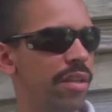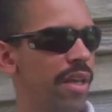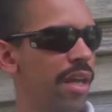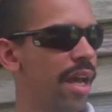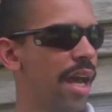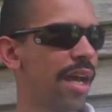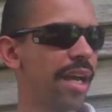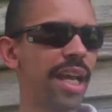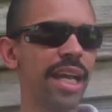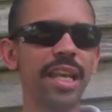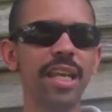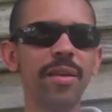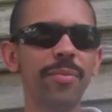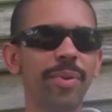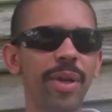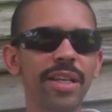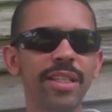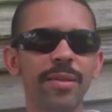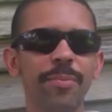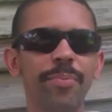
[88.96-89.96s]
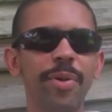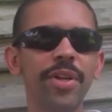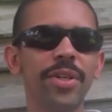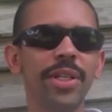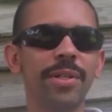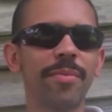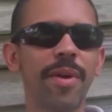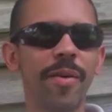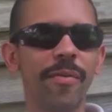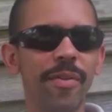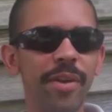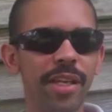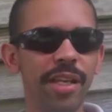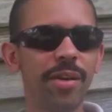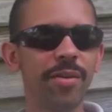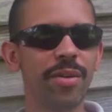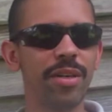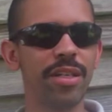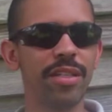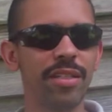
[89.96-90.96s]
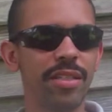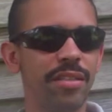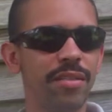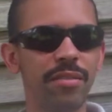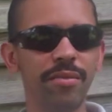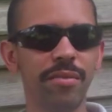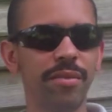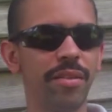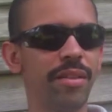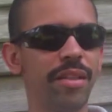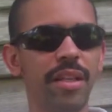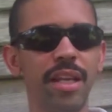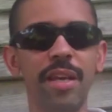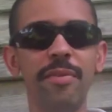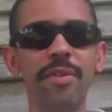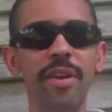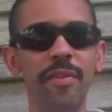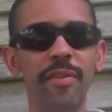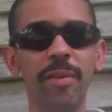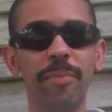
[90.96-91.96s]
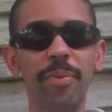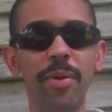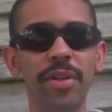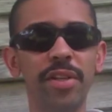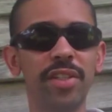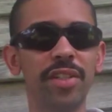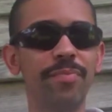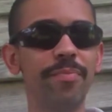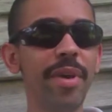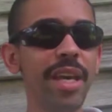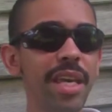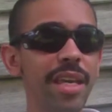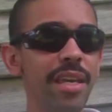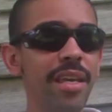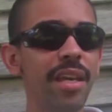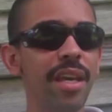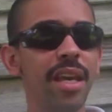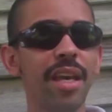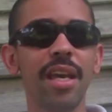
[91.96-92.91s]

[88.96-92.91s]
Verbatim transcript: And I can't even place a picture in my video because even if the picture's me,